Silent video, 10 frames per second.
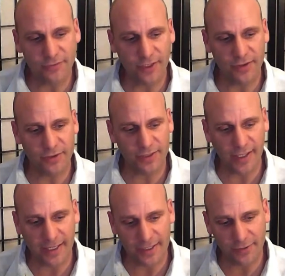of others, to
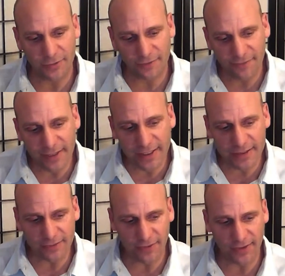take care of the
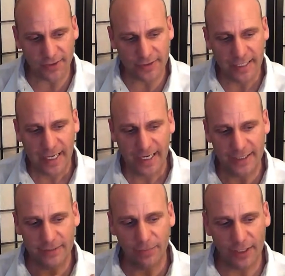feelings of others,
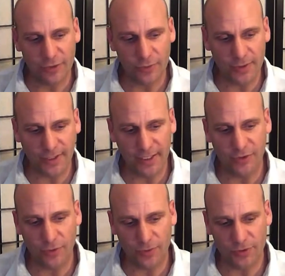and that by doing that
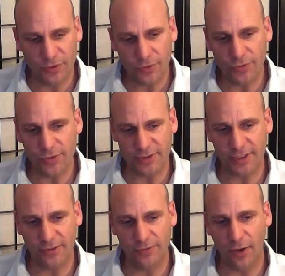you assure
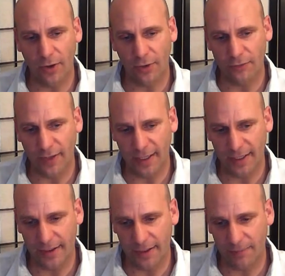yourself of
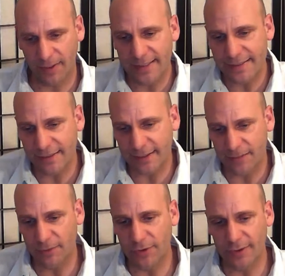a place in the
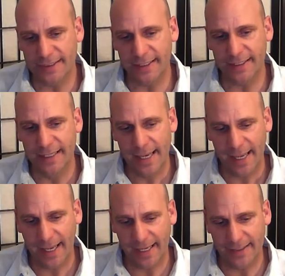community,
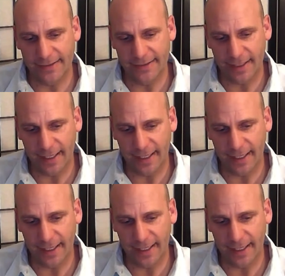and